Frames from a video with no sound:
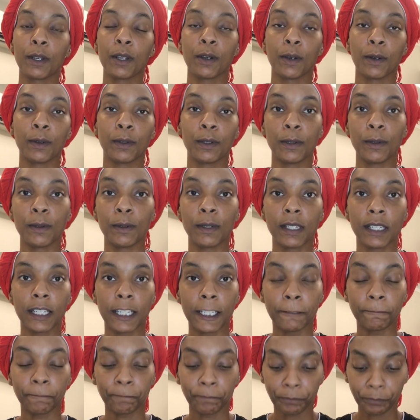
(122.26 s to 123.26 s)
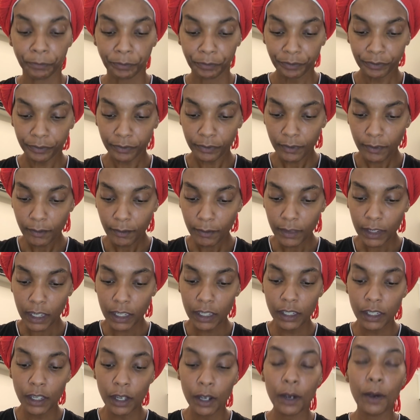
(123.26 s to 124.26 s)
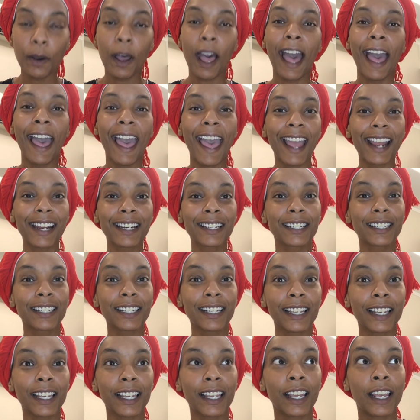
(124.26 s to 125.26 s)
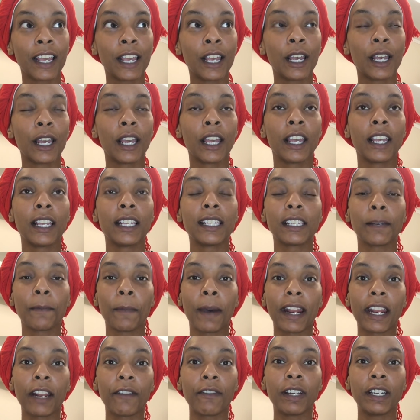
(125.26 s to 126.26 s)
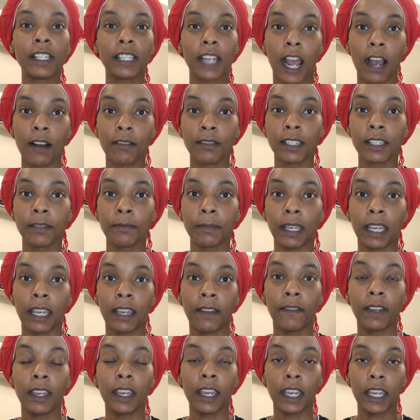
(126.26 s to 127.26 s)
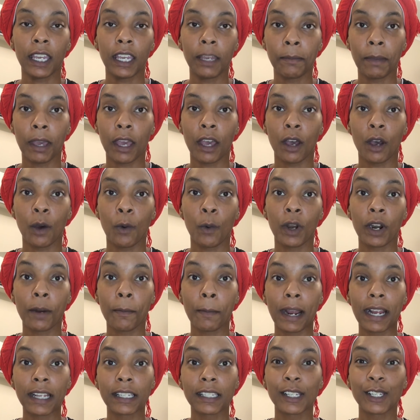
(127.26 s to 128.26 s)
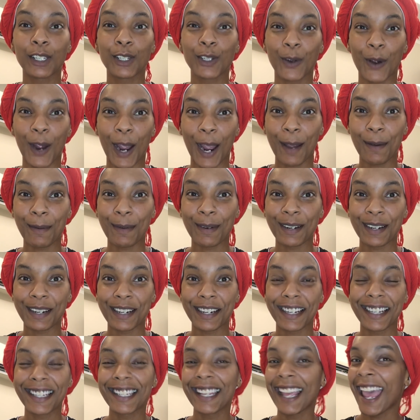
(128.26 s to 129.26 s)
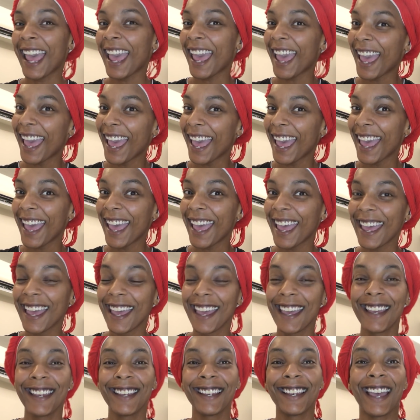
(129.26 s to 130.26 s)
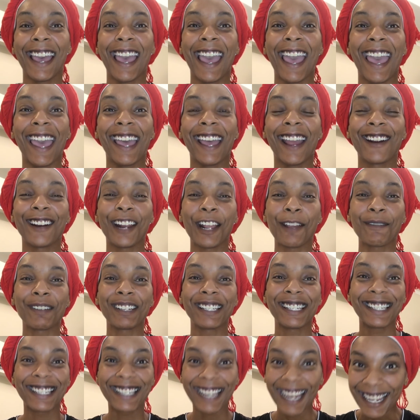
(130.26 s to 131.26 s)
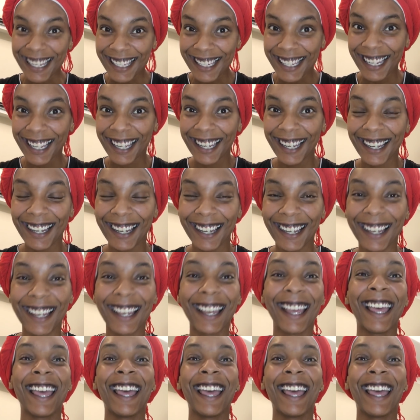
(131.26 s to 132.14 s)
go to sleep. So somebody reached out to me via email, one of my subscribers. Hey, her name is Jessica,